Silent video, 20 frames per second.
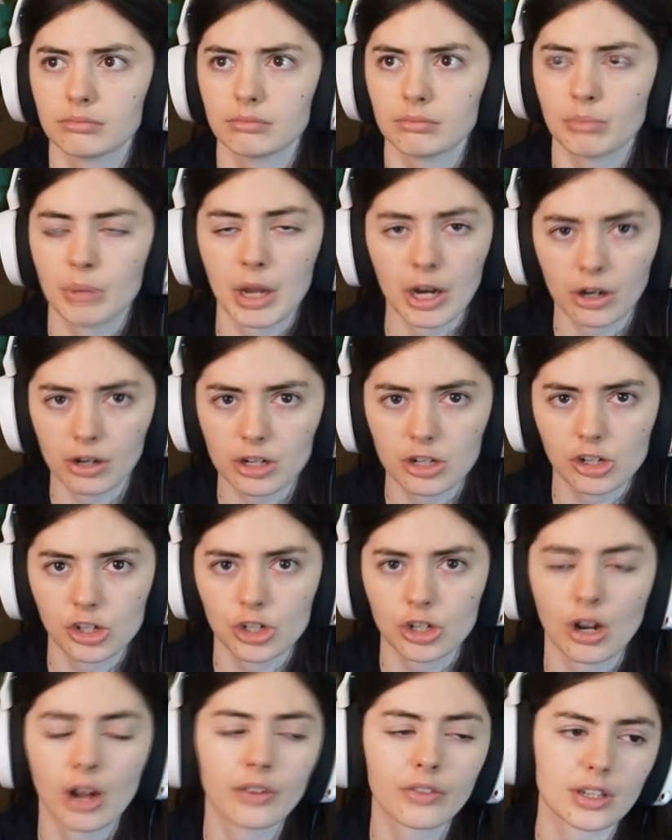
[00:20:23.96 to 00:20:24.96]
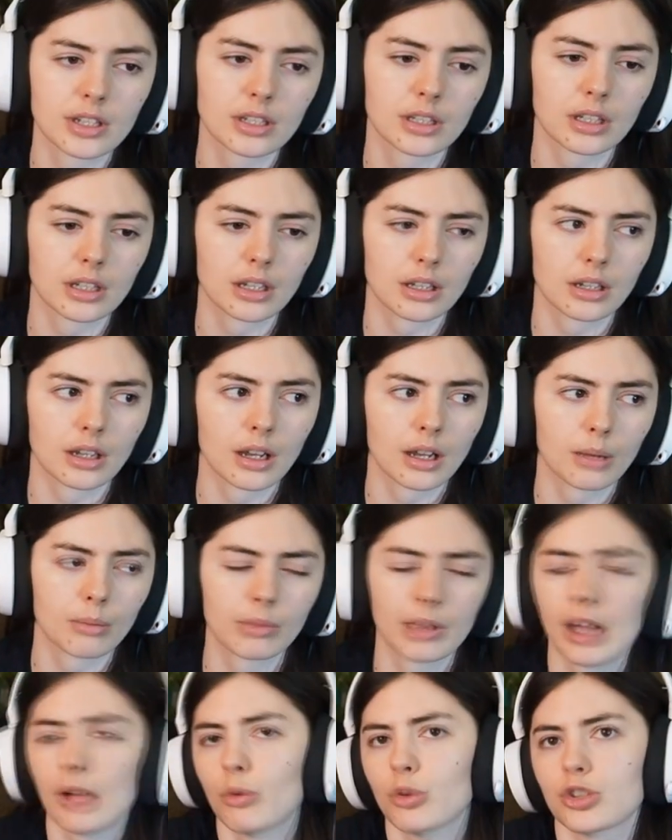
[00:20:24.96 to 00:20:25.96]
perish, obviously.
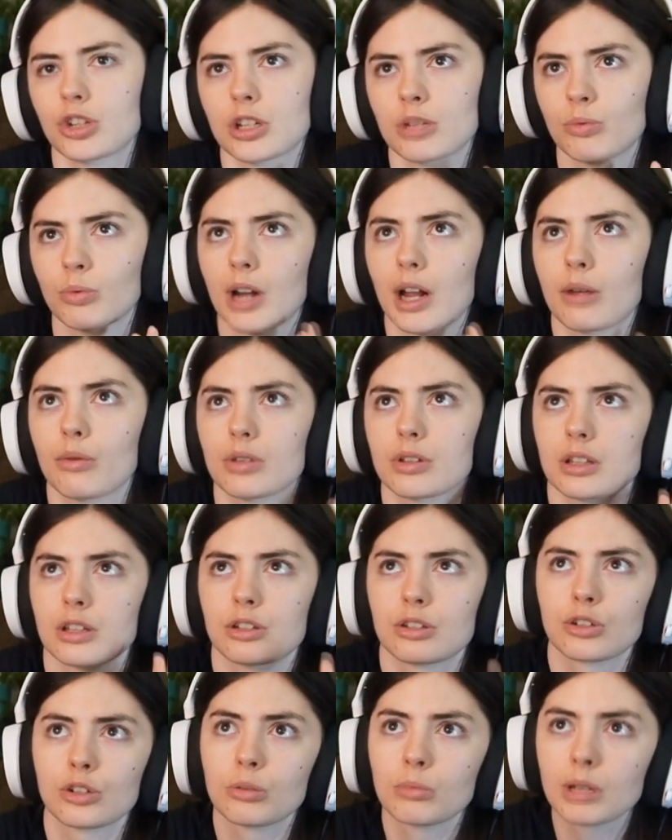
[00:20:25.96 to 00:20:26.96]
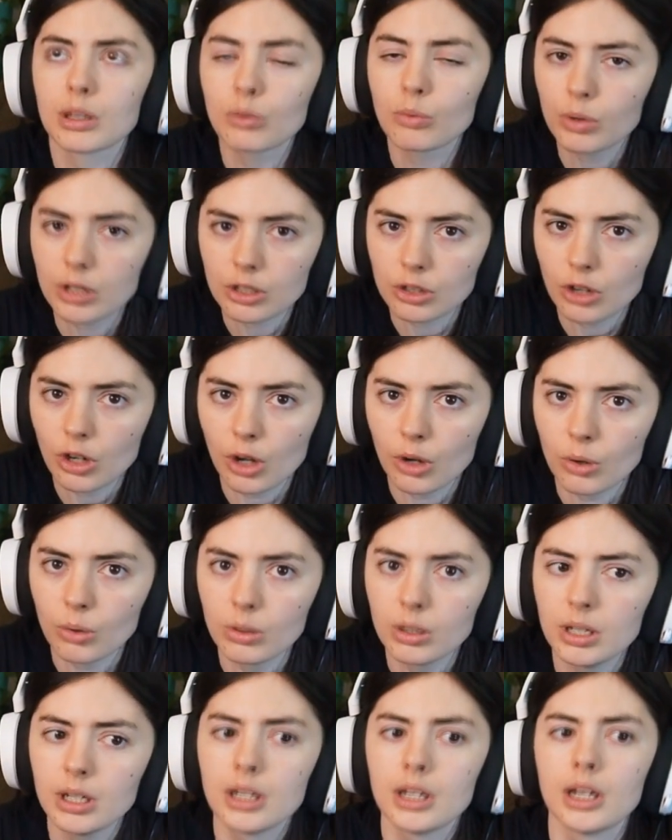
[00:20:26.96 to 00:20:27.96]
That was just what I was assuming would
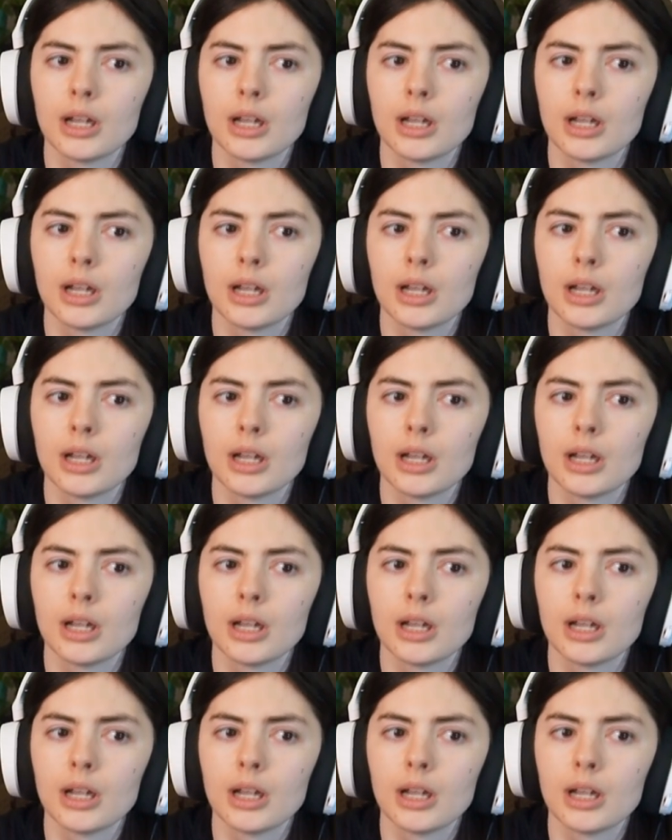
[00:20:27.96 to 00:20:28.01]
go,